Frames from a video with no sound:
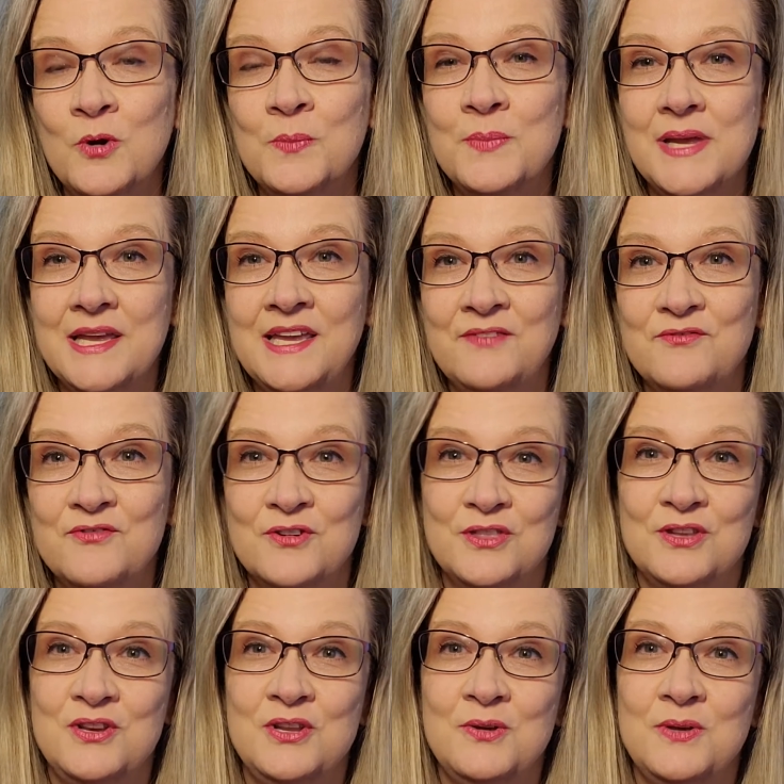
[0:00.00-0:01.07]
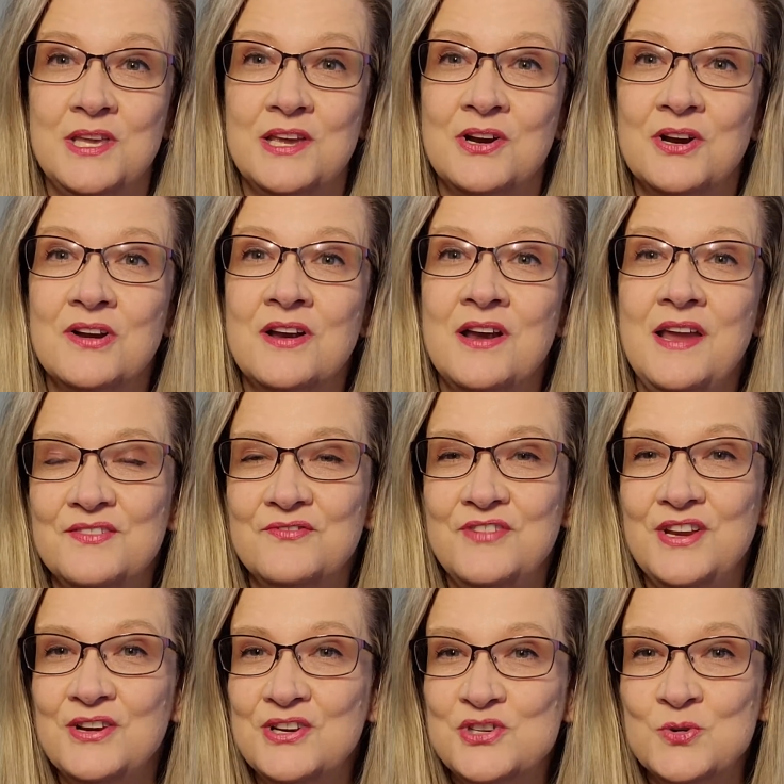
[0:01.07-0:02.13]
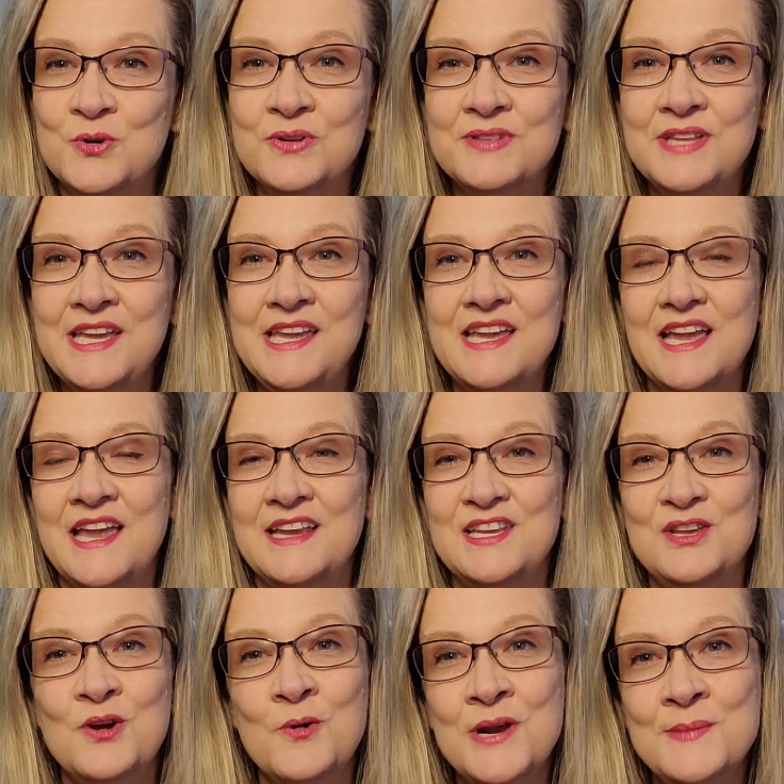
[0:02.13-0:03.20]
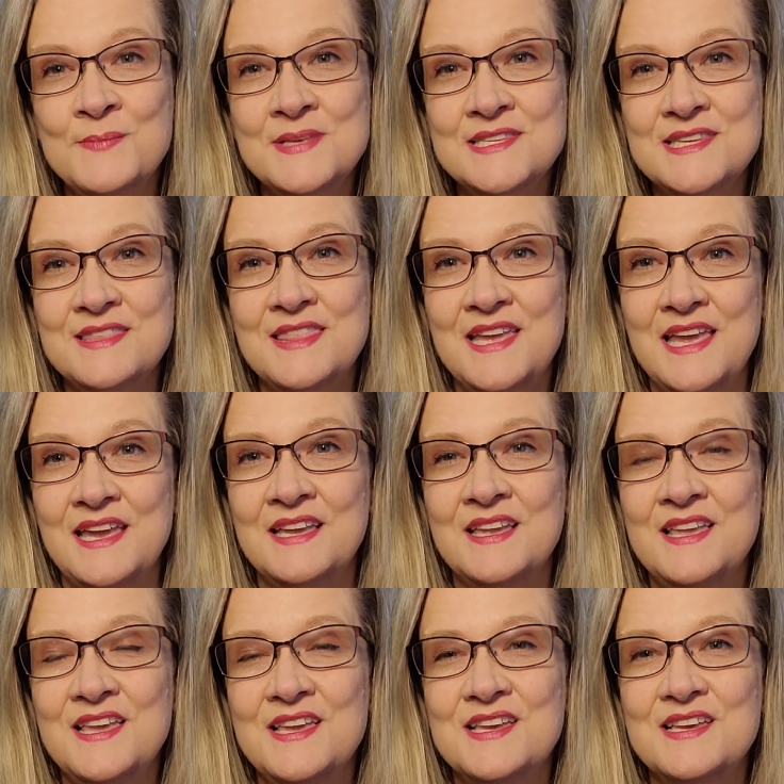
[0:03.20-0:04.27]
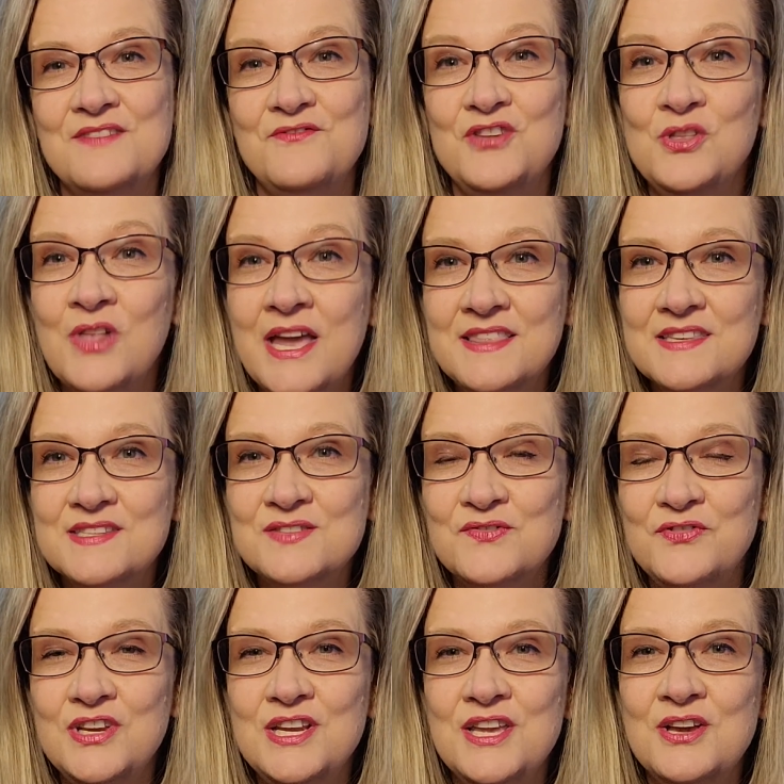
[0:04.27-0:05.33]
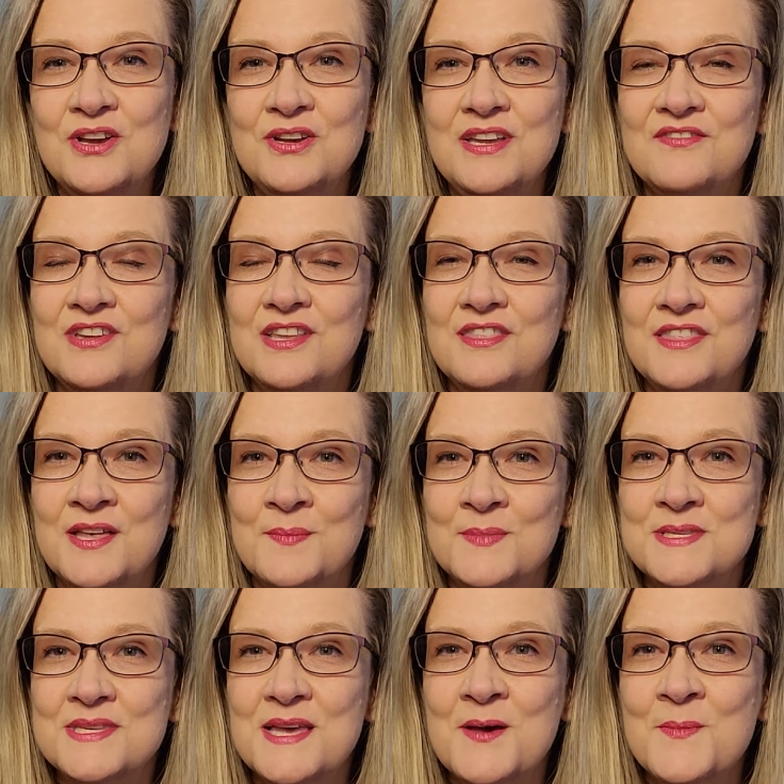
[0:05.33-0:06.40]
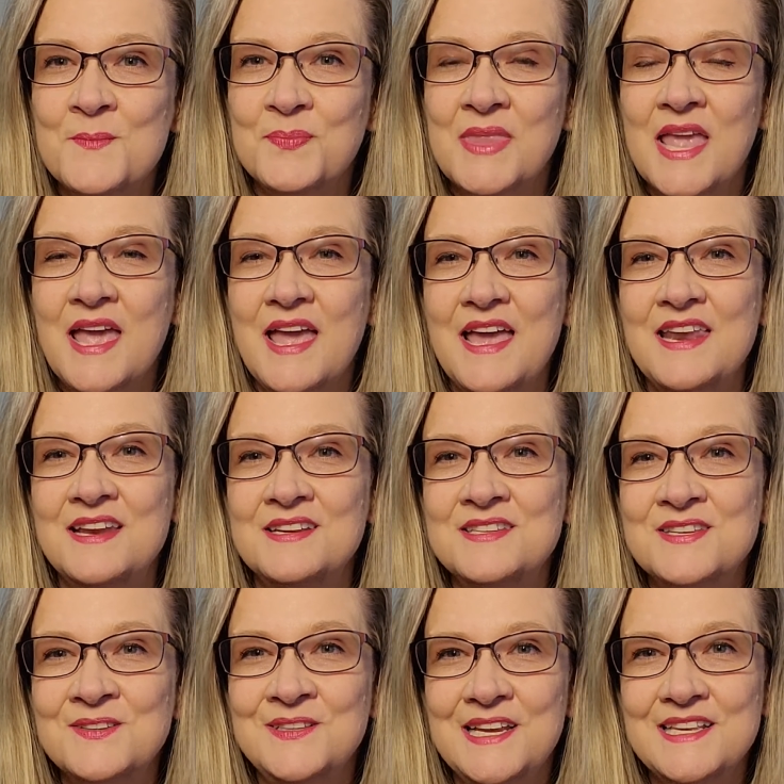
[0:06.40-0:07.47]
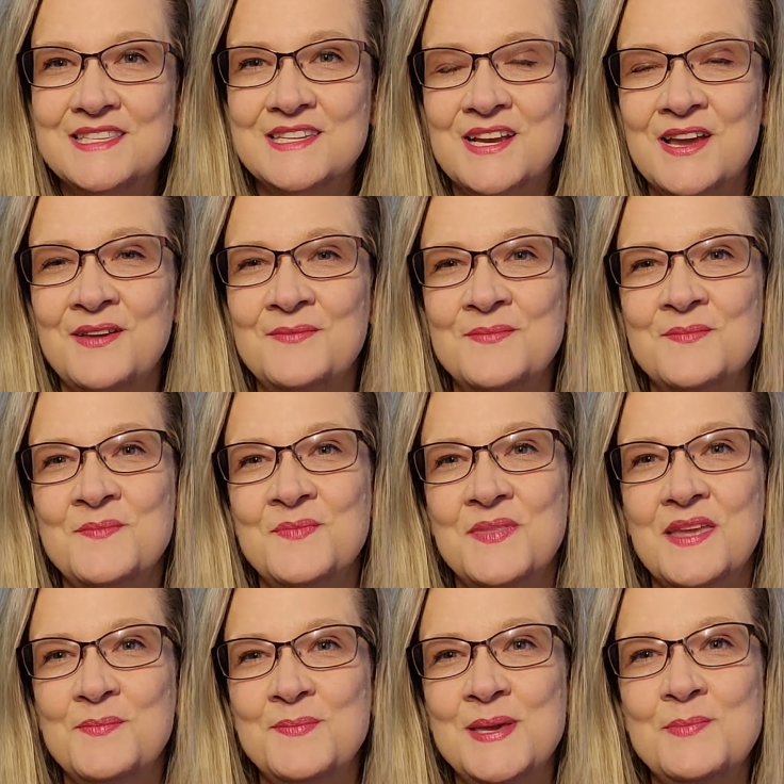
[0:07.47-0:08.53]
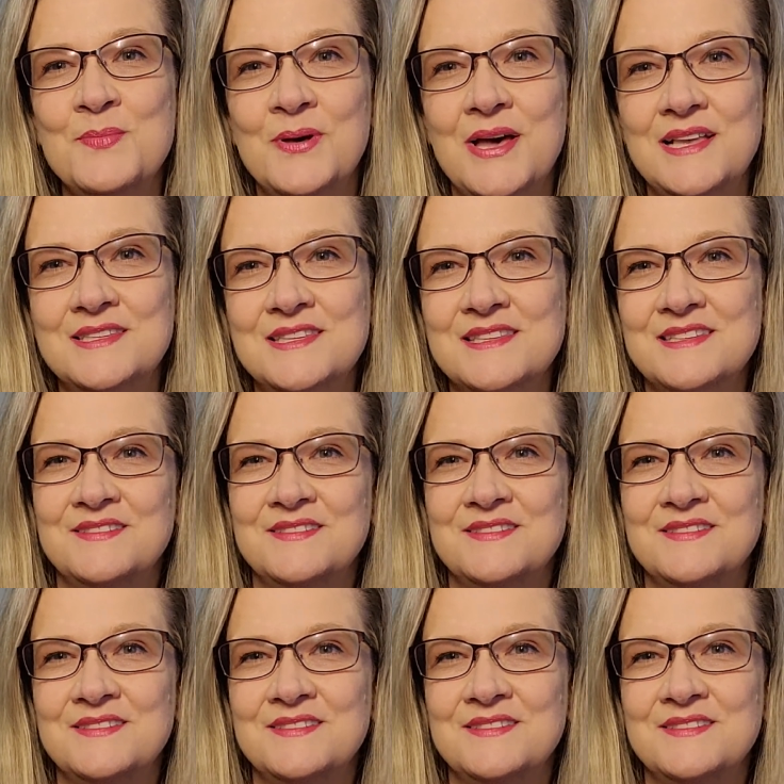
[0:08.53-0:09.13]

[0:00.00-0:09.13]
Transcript: picking for the new year, very shortly, and you don't want to miss a thing. If you like this video, give it a thumbs up, and until next time, be blessed.